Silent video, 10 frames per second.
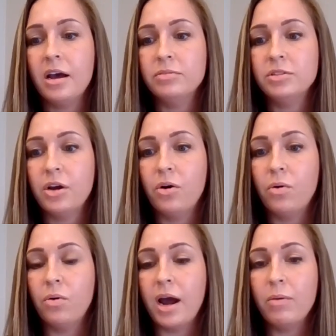
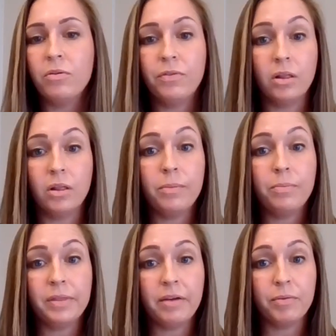So I will follow up
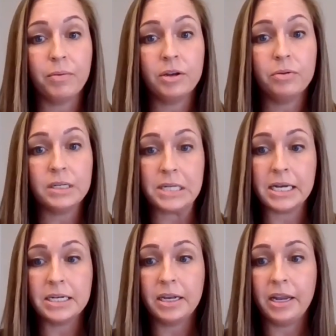with everyone who
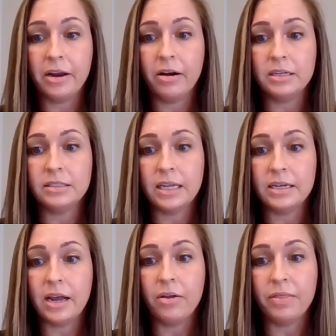attended here and
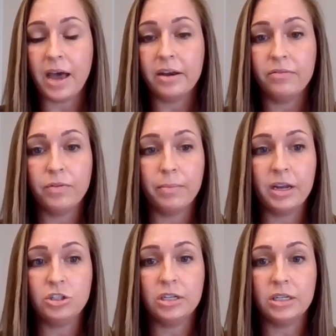send out that
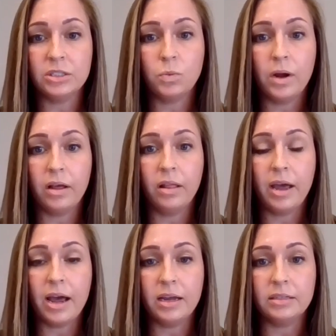information, as well
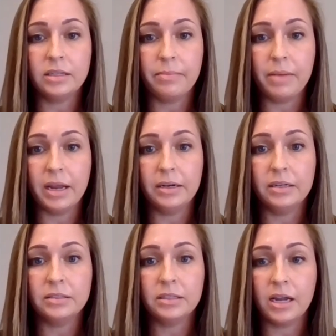as
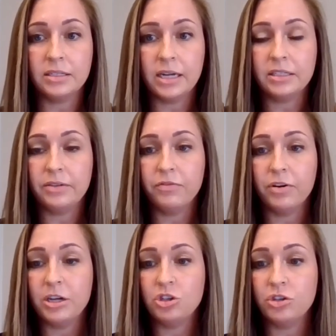Amanda's contact
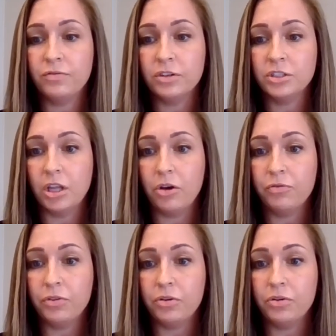information for Slow
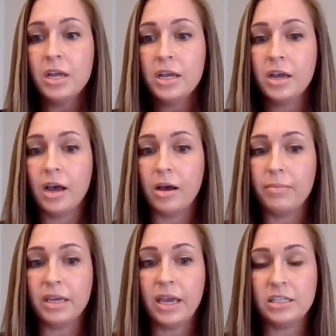Food,
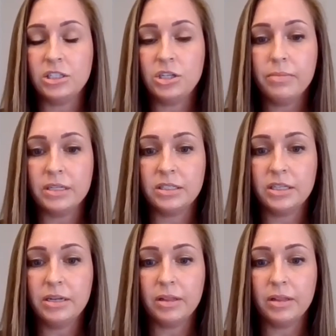in case you missed
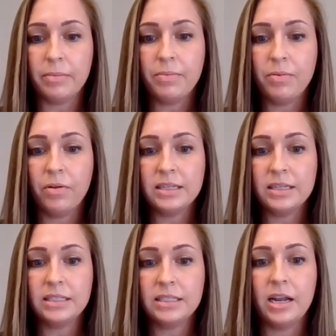it. But let me pull that
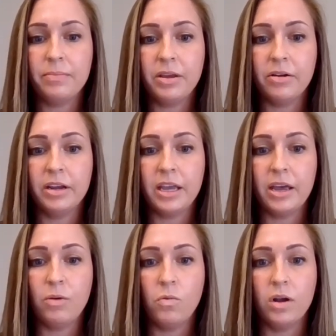slide up here
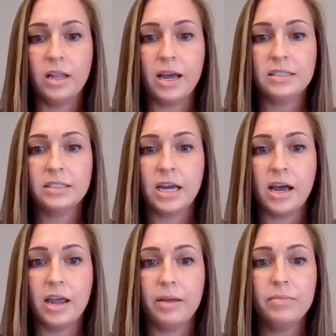again one last
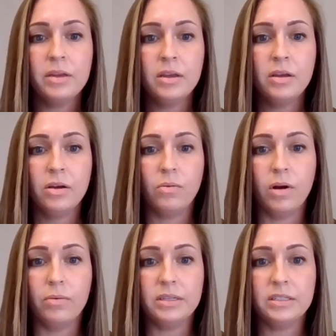time
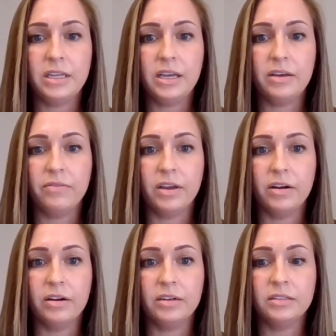while we see if
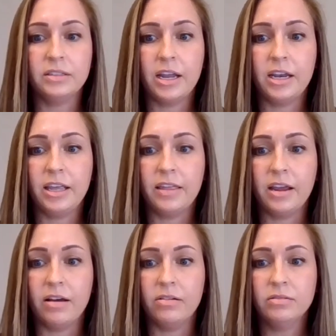there is anything
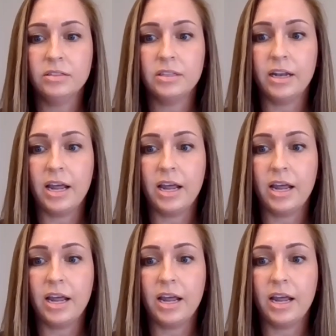else that